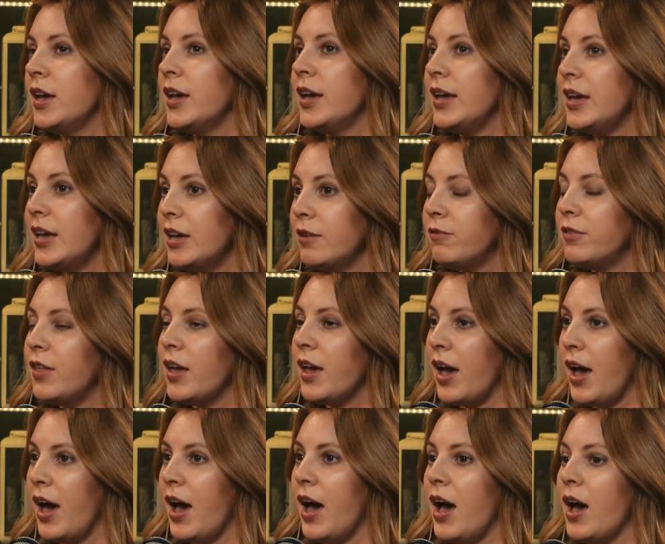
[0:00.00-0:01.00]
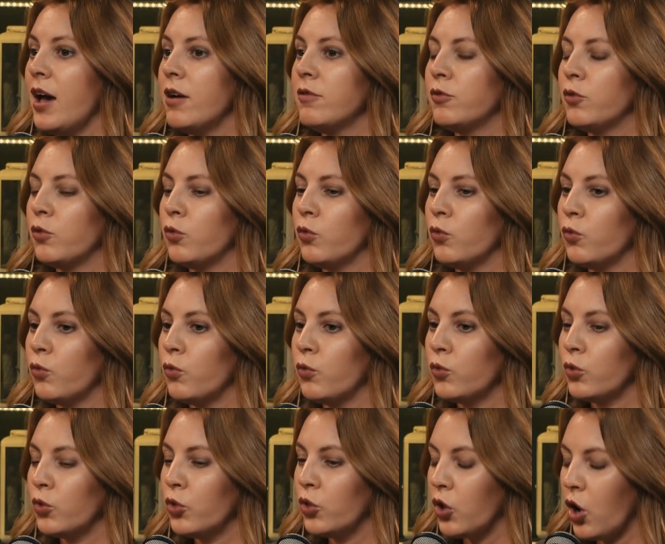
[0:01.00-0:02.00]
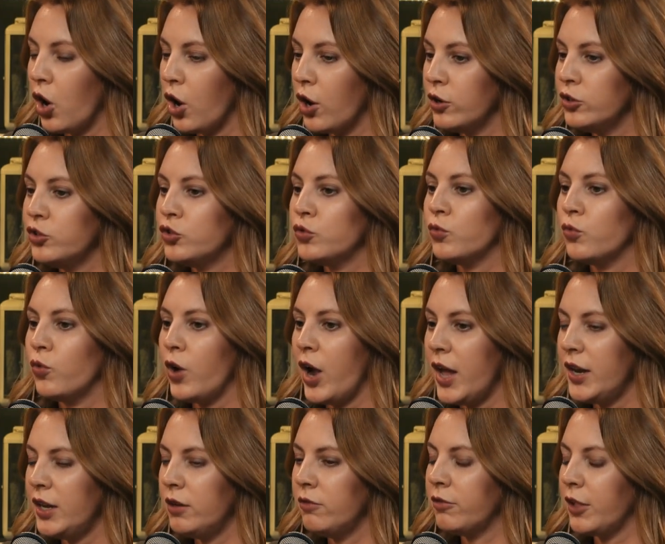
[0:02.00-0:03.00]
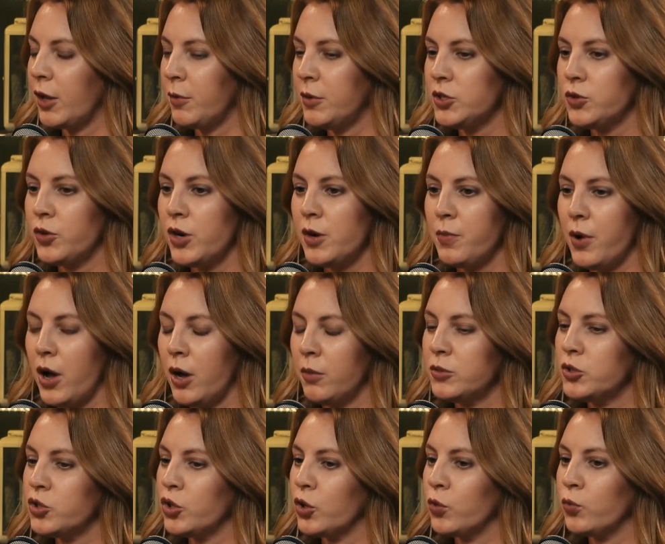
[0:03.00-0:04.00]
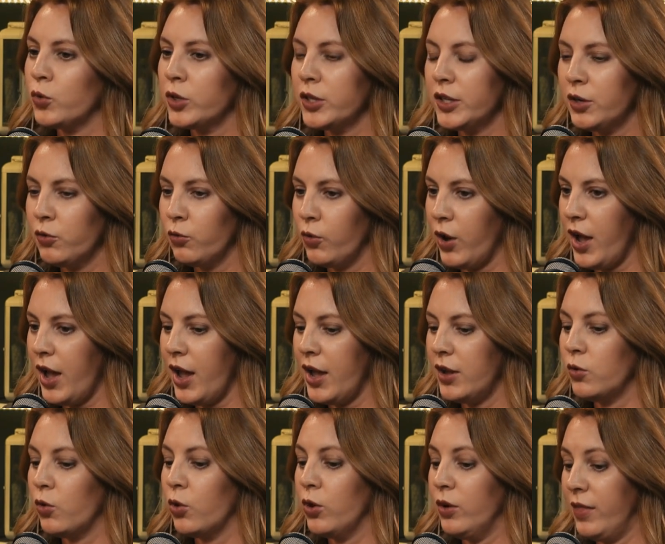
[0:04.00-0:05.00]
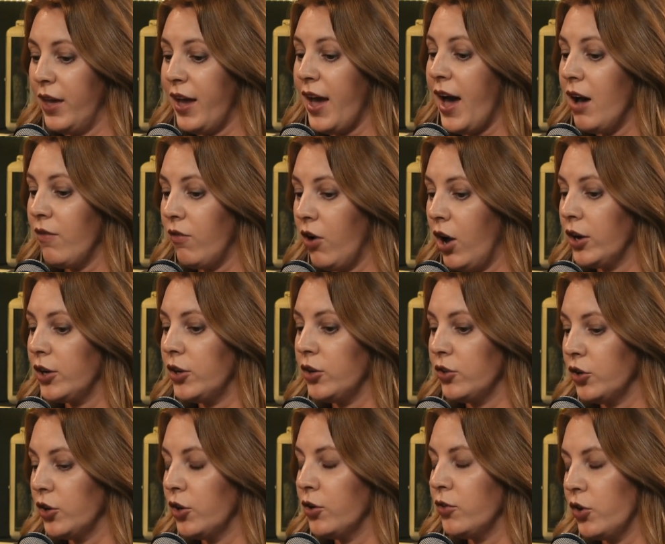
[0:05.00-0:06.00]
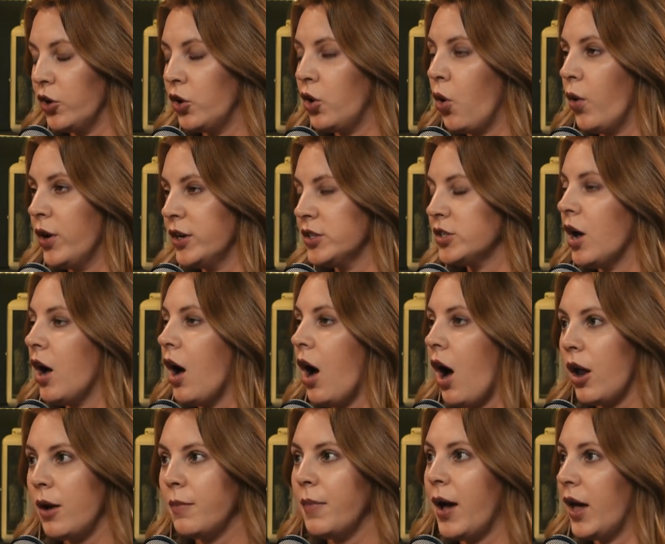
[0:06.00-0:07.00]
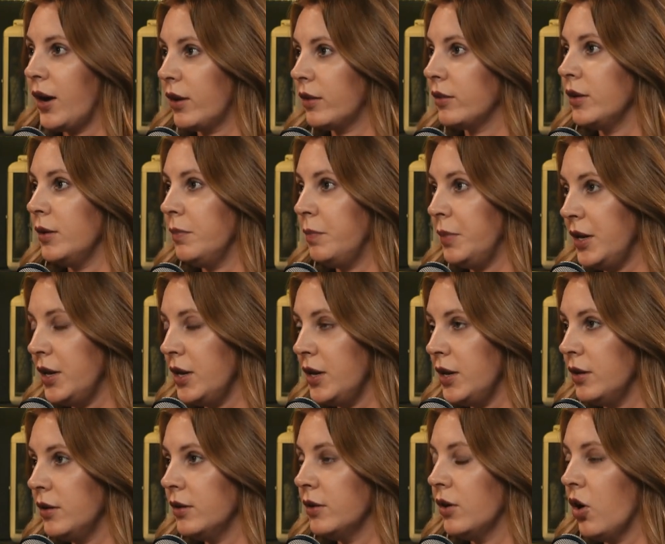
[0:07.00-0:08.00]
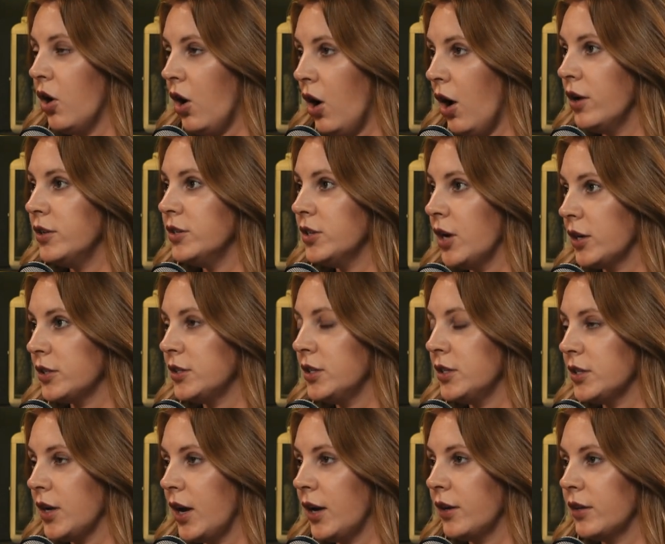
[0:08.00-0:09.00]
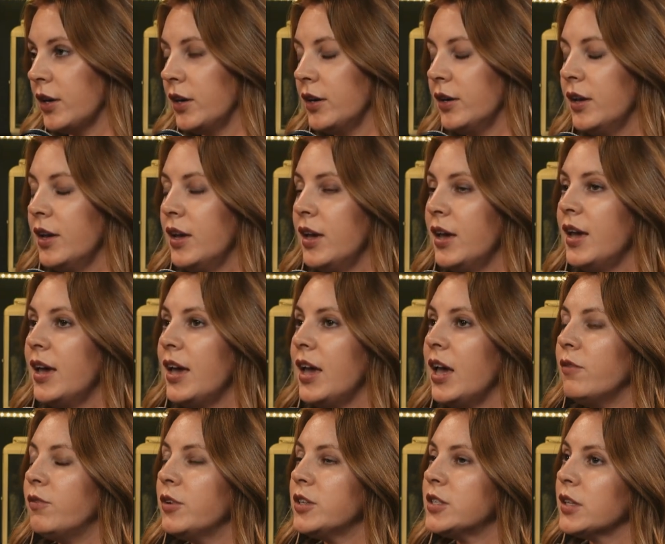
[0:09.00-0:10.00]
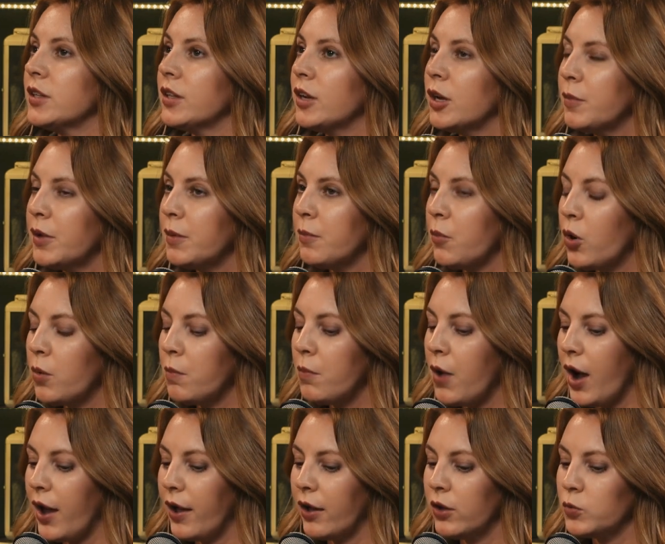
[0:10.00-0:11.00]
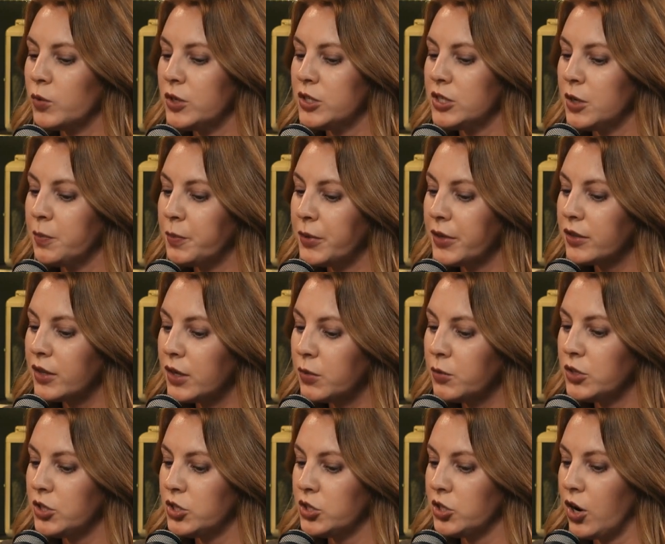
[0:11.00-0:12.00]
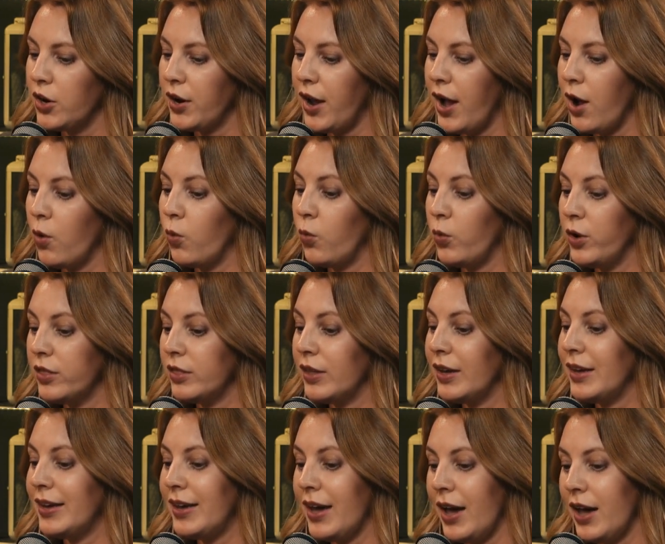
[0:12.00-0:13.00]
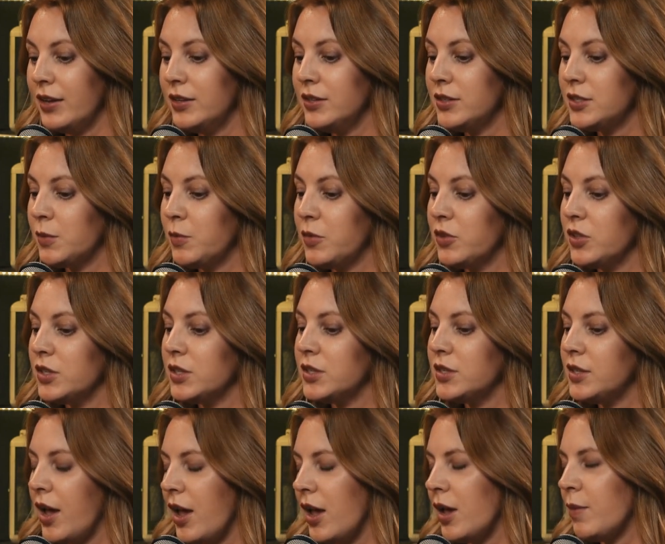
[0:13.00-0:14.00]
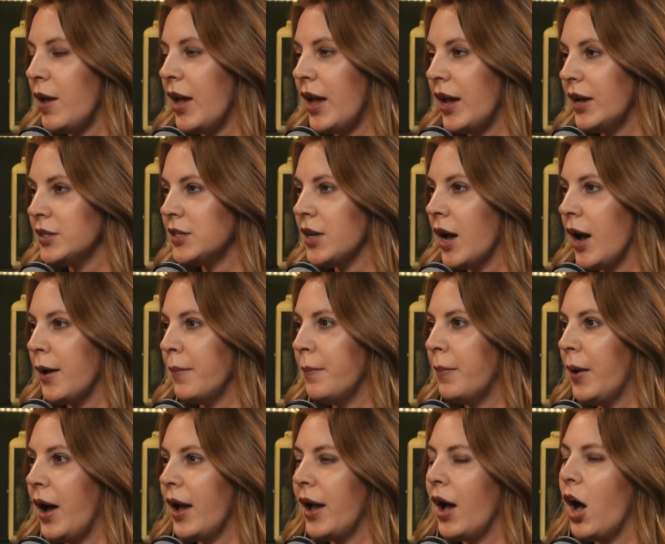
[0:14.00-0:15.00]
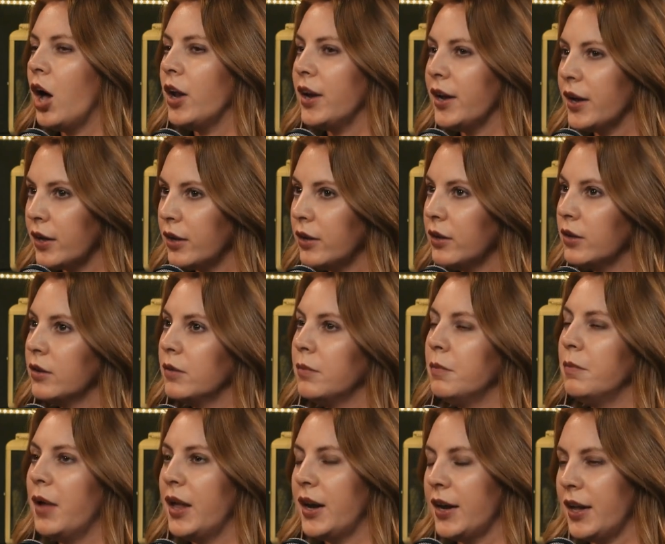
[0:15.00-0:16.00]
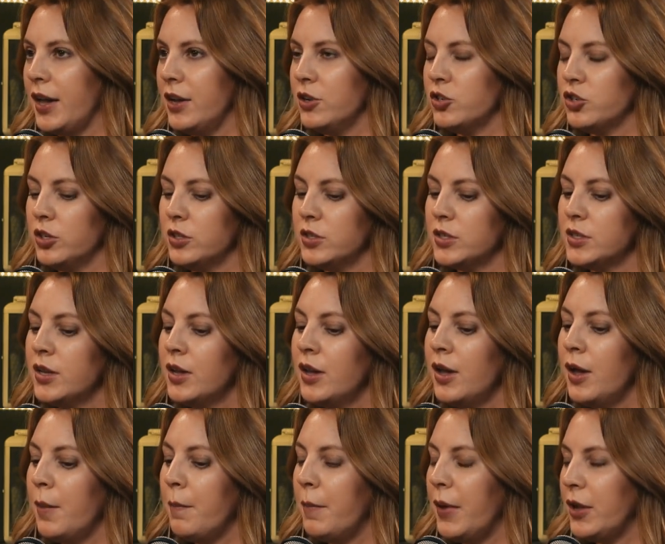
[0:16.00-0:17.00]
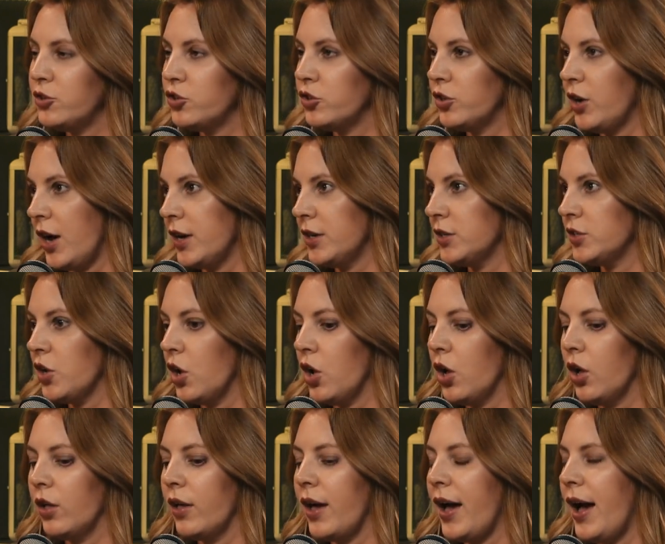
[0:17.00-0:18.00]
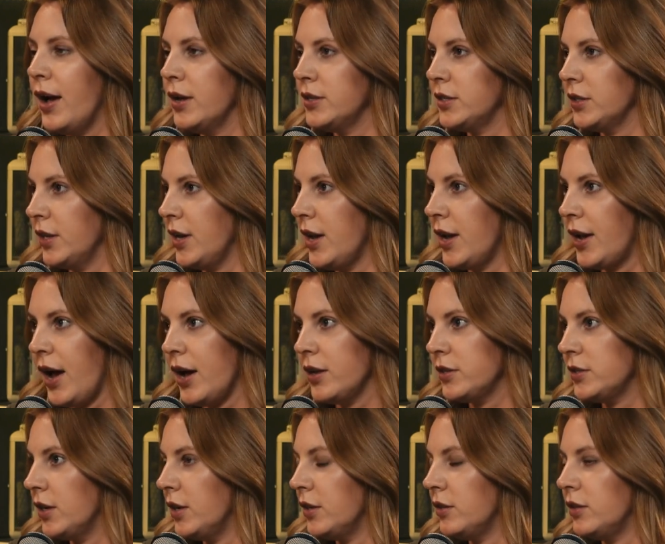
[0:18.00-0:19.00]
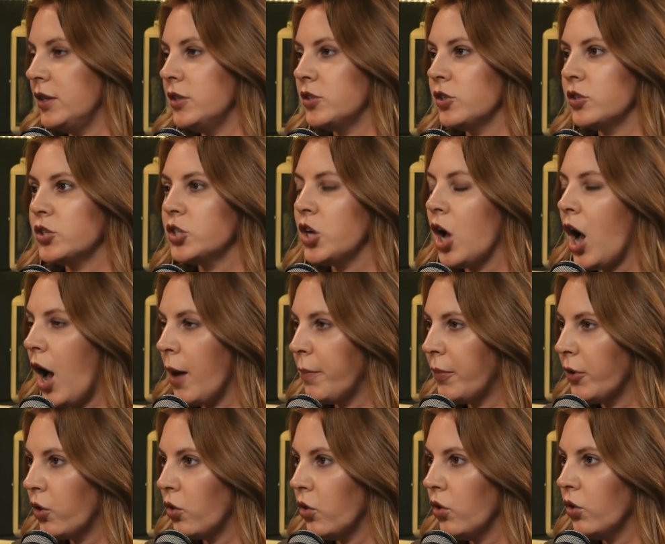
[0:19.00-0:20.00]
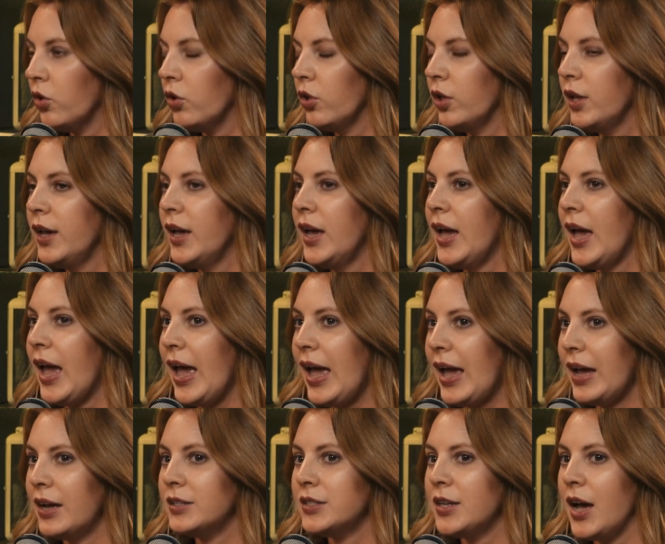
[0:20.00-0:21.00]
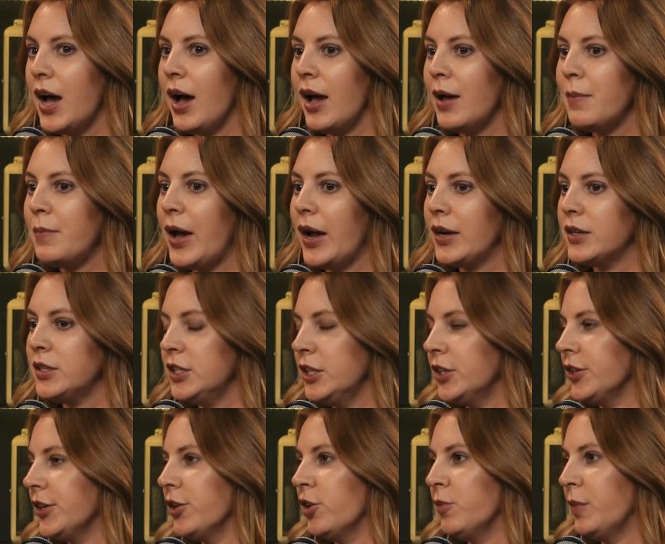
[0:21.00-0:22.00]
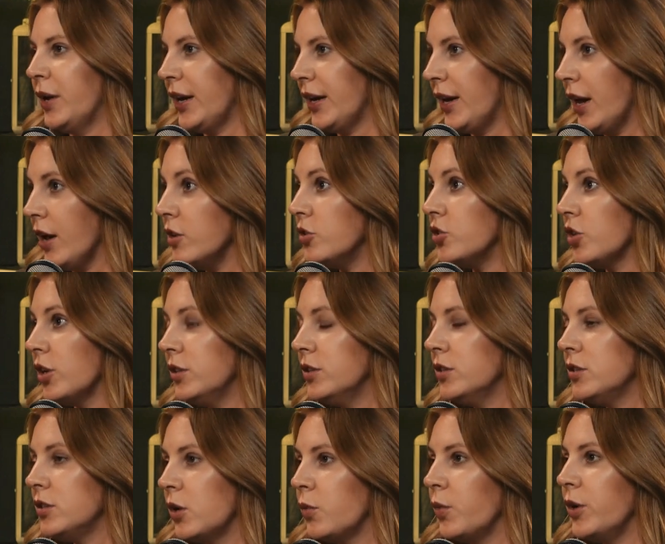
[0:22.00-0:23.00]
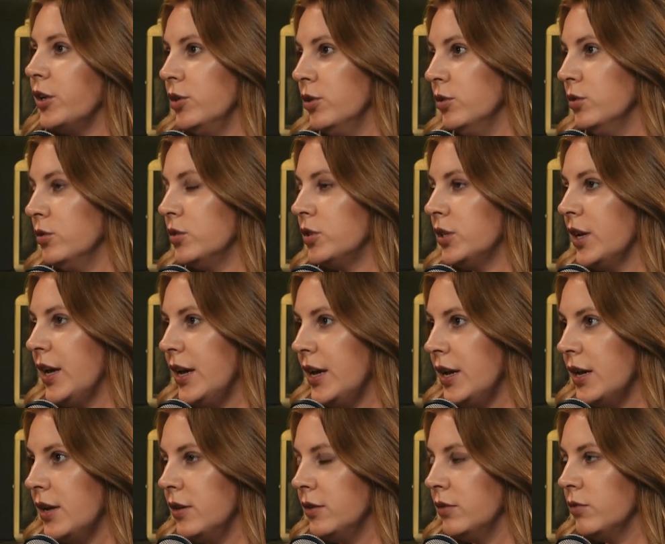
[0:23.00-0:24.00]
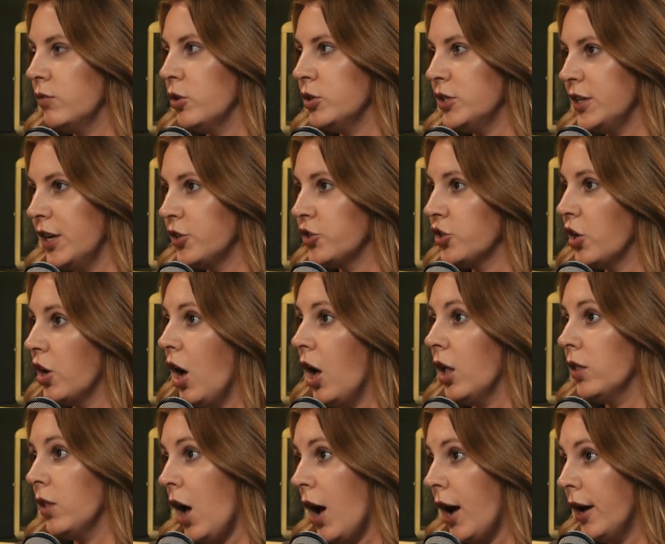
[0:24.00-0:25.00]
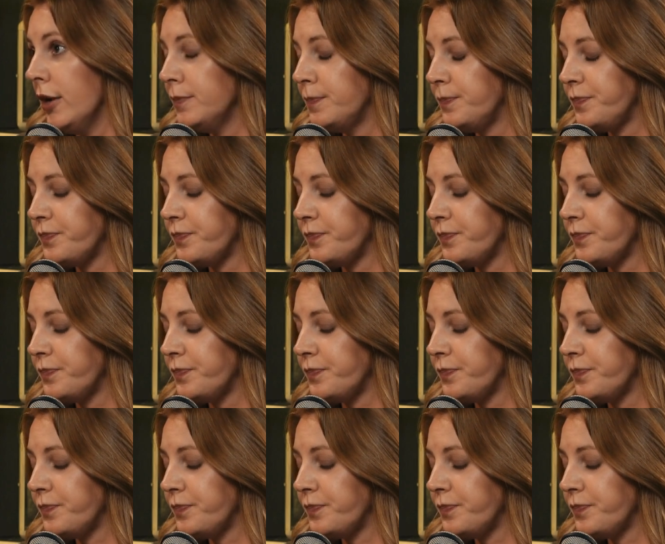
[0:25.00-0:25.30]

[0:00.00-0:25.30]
If they have large red inflammatory bumps, they're really red, or they have ocular, they're going to automatically be on doxycycline. If it's a little bit more mild, we typically would start out with, again, some of the same antibiotic medications, metronidazole, azelaic acid. These are topical antibacterial medications that we use in rosacea a lot.